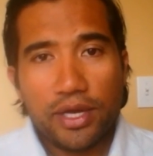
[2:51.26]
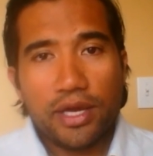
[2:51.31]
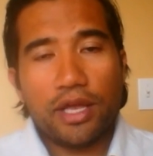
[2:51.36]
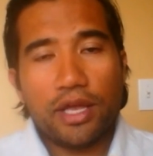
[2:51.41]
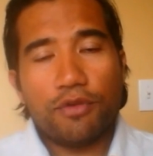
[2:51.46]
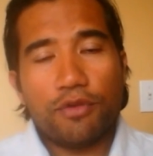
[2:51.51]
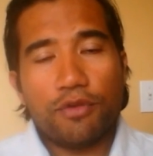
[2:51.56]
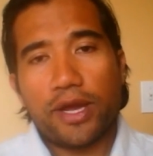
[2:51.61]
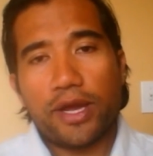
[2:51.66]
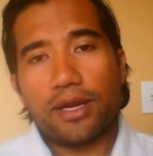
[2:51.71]

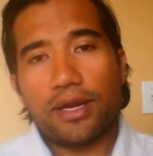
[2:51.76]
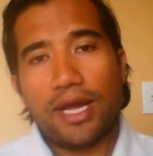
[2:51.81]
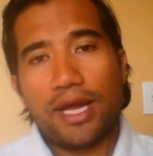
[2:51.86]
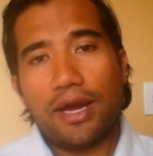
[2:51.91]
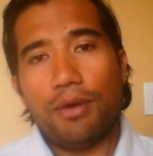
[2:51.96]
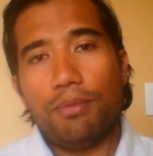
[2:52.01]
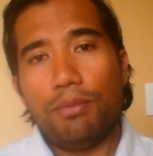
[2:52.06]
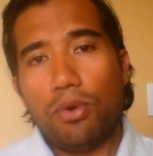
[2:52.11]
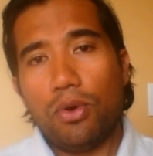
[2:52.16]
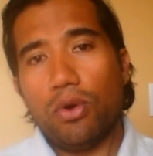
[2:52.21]
In fact,
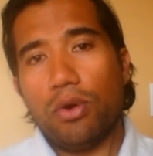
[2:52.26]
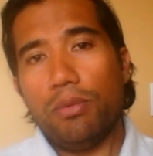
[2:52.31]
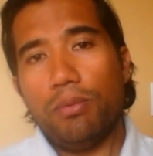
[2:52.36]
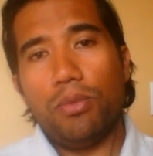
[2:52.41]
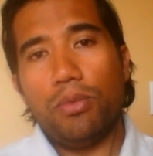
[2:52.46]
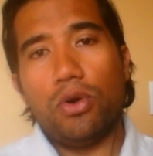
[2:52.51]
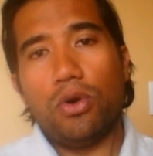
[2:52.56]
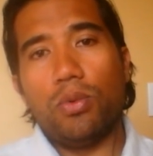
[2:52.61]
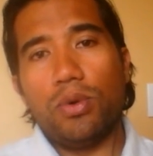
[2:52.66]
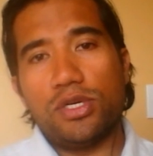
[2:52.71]
now more and
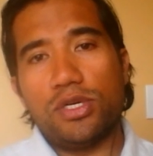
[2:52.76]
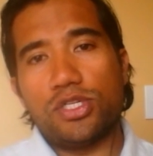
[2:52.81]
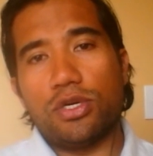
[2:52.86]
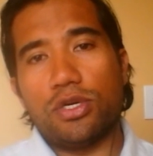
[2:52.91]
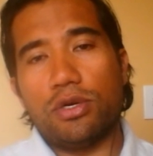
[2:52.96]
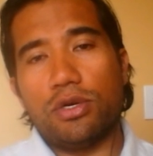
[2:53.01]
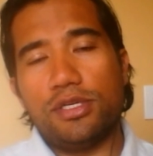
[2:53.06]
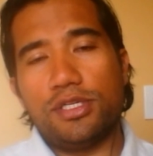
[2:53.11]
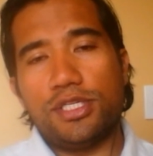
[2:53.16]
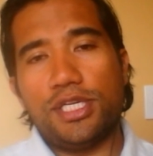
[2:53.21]
more we're
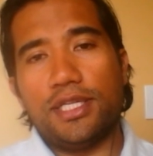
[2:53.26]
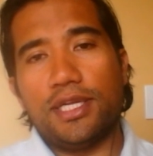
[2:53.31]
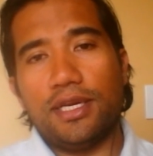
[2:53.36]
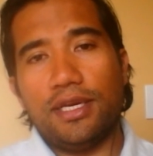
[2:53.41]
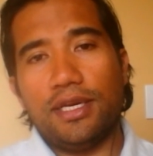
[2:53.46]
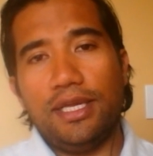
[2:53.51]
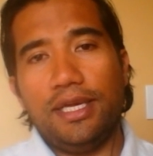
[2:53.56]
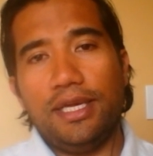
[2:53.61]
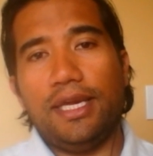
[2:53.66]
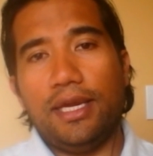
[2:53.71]
starting to see that
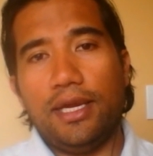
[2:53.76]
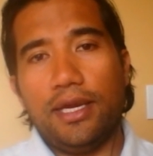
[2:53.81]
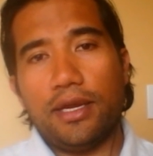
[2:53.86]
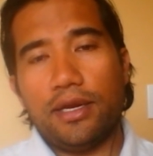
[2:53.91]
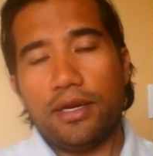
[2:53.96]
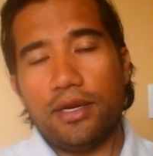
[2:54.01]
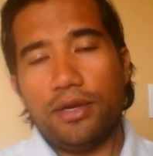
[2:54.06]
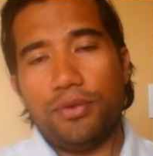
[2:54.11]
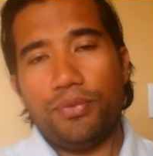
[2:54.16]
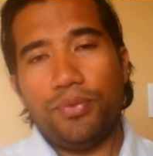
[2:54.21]
leaky
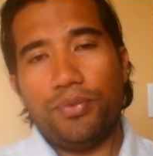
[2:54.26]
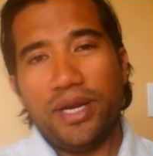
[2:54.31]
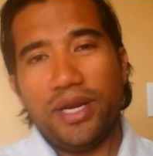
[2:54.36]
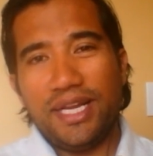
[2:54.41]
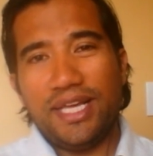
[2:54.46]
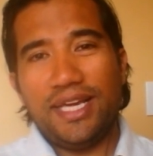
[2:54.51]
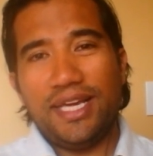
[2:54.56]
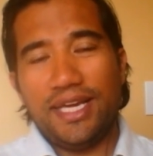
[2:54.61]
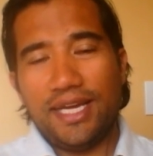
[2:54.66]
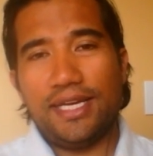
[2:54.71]
gut
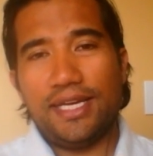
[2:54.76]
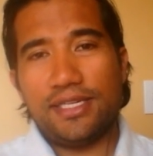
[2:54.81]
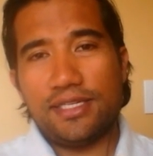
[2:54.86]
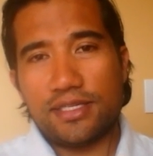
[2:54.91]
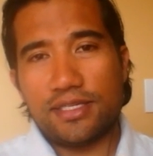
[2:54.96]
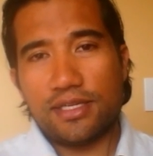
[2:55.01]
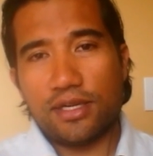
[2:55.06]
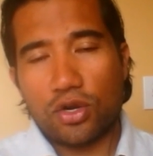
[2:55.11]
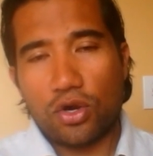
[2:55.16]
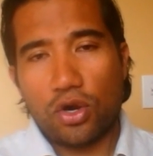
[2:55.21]
really
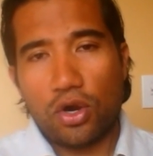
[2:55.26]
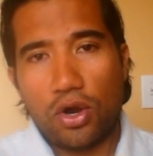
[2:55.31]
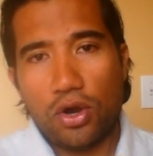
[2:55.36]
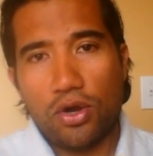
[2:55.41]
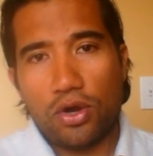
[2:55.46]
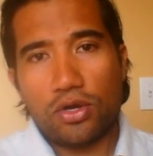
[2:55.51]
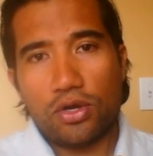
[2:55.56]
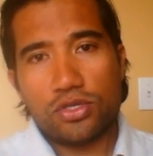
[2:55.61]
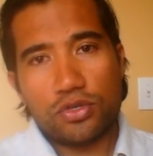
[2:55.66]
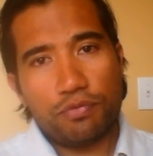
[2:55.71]
is the
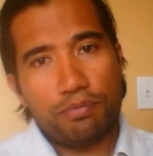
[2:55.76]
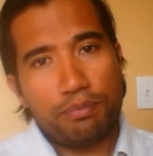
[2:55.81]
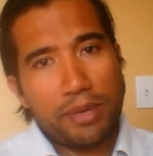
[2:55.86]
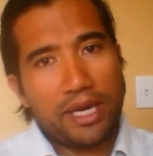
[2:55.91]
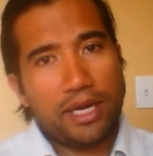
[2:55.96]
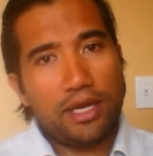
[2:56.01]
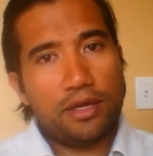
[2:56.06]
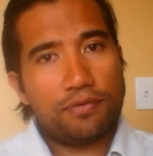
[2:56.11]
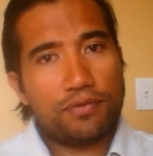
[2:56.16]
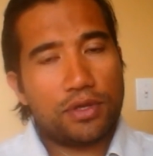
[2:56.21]
cause of
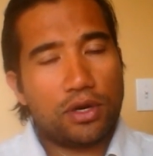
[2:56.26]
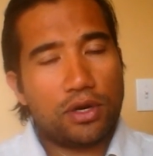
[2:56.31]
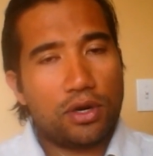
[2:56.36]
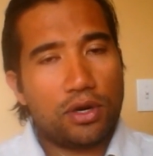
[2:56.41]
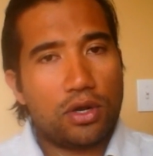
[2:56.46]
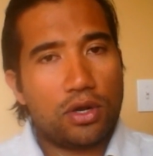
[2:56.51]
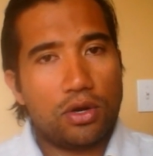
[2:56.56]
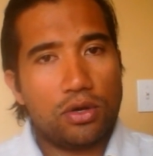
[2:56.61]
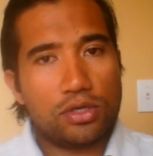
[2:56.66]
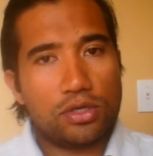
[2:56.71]
many of the
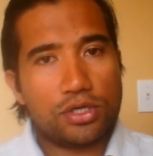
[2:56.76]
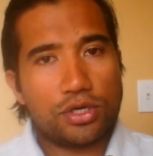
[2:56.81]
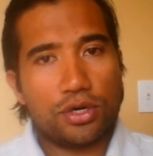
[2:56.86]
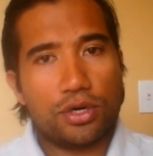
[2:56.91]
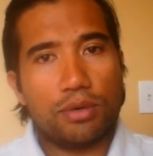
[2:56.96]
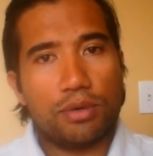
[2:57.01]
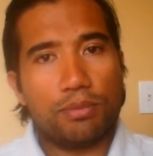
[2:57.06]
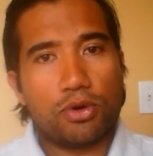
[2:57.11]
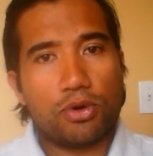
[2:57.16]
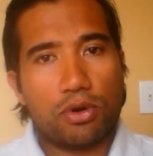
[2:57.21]

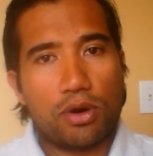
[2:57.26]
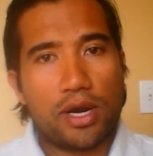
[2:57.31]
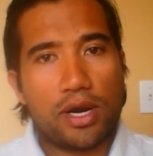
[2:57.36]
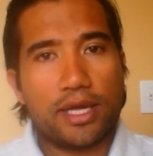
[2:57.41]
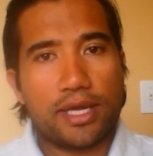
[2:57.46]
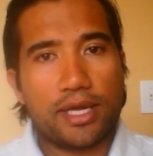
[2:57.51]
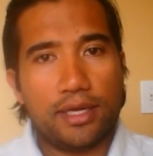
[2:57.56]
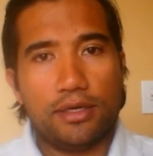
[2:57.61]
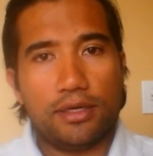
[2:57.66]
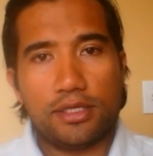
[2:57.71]
long-term
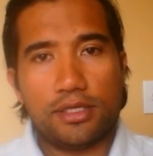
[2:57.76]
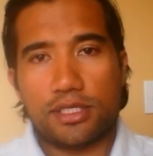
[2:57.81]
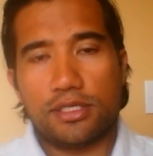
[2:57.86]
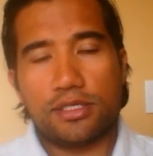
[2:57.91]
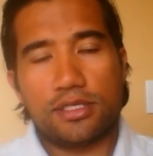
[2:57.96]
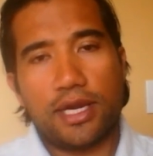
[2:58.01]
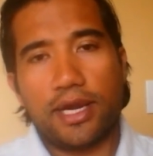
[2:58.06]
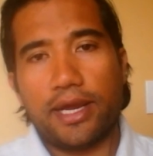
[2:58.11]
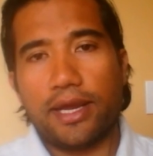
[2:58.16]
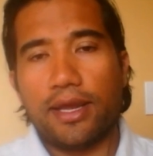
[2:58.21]
chronic
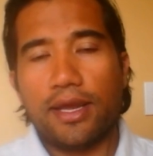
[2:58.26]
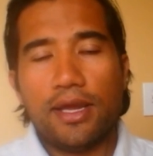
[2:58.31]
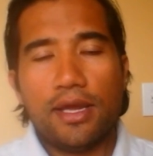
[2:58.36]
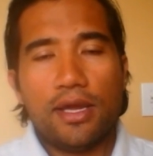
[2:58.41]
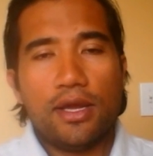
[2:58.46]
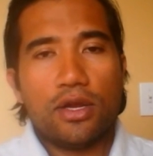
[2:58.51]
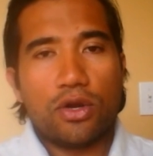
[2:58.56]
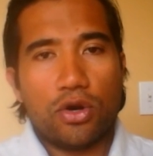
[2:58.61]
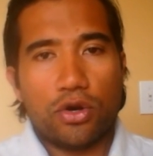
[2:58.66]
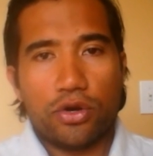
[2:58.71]
illnesses like
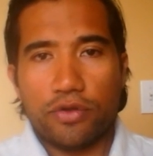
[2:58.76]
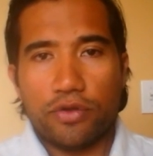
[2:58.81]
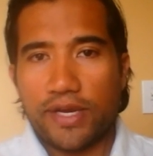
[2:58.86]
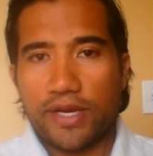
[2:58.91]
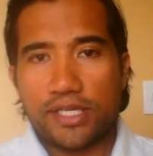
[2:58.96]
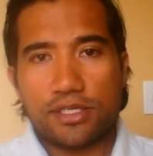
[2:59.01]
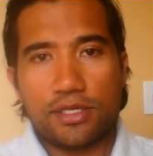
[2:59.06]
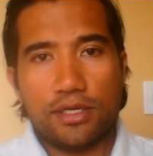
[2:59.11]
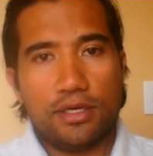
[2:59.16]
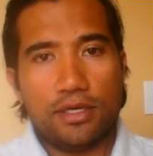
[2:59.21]

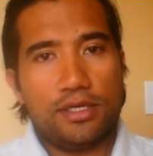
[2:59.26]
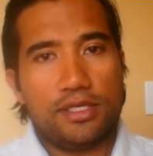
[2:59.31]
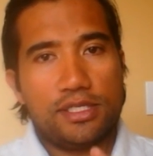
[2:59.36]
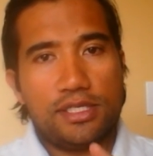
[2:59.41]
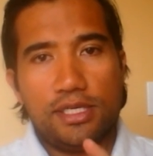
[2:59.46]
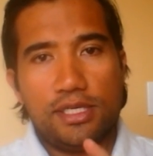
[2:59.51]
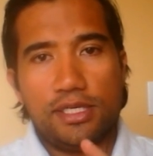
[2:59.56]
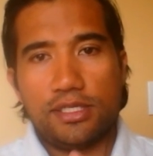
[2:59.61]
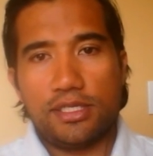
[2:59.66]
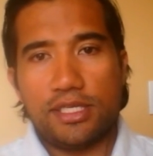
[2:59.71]
cardiovascular
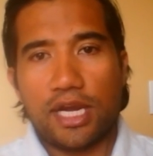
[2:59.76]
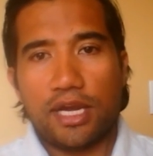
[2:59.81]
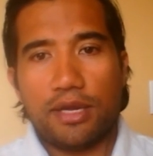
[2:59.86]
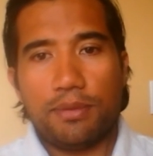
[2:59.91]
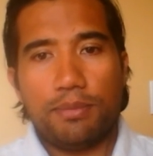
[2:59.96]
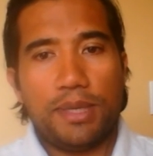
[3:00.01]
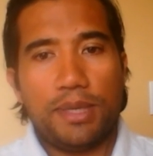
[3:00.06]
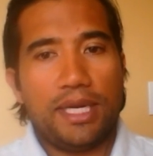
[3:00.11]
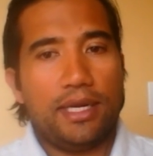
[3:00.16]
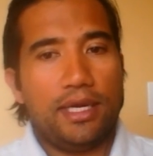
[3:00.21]
disease,
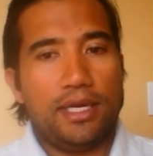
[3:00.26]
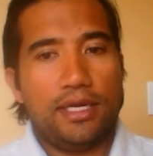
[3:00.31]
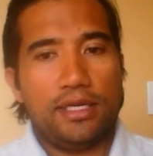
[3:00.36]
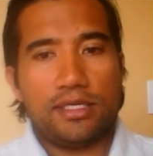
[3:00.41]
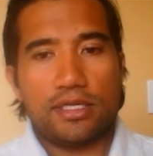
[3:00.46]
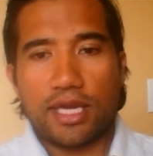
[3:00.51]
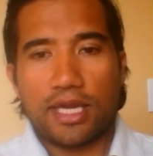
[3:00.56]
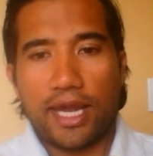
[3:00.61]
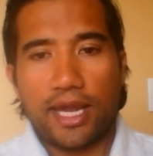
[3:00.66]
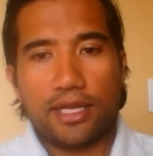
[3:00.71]

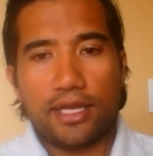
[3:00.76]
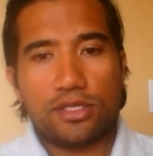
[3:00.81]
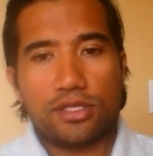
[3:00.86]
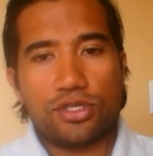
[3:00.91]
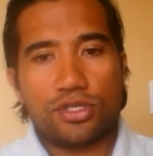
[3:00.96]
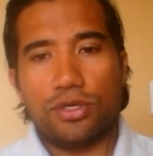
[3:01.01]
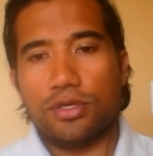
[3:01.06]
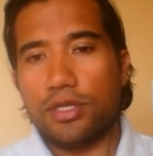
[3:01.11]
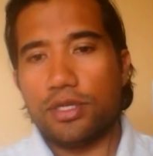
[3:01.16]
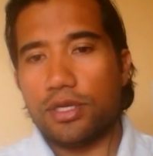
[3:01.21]
diabetes,
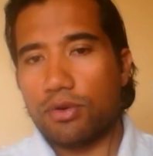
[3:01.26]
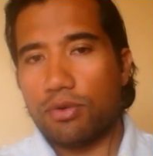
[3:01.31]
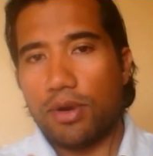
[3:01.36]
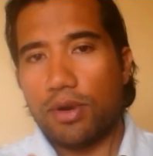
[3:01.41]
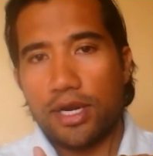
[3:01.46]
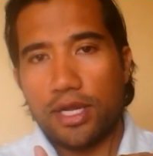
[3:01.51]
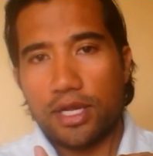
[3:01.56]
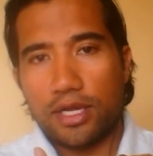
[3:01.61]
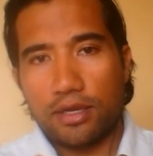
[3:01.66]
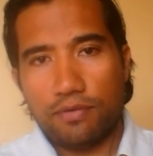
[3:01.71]
cancer, the
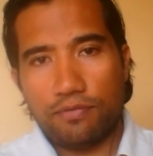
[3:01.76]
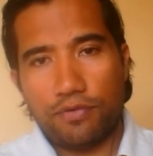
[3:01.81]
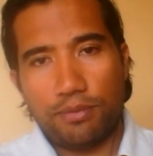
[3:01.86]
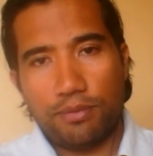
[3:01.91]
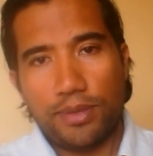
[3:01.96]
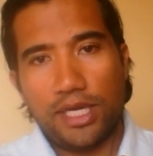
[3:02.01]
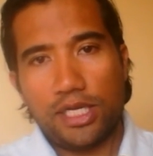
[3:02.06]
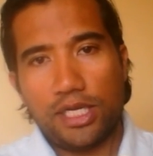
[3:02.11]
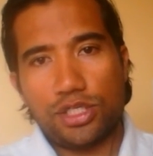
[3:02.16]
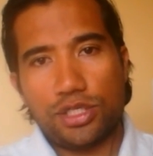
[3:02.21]
chronic
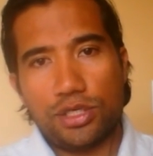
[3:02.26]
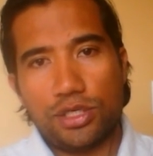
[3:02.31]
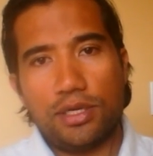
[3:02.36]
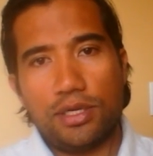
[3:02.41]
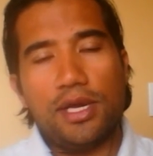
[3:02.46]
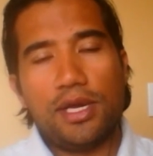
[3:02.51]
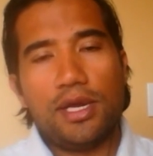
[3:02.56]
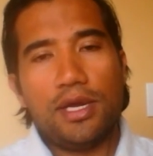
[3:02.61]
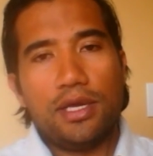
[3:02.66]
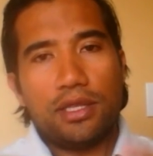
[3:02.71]

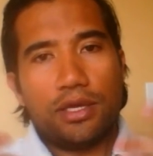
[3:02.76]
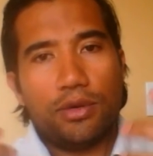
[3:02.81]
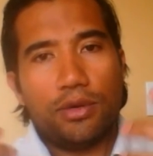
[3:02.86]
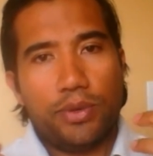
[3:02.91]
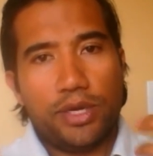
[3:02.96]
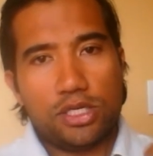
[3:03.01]
inflammation that we